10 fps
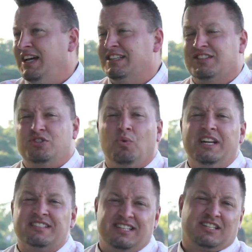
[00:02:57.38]

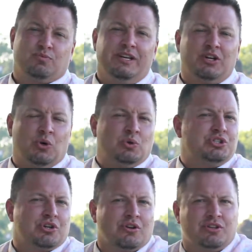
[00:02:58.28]
26-week-old
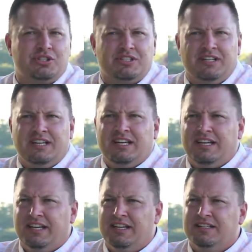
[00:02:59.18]
church
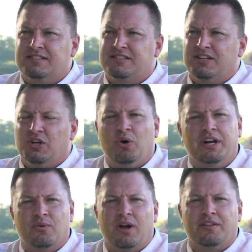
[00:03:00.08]
is
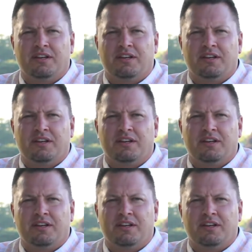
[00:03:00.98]
going around the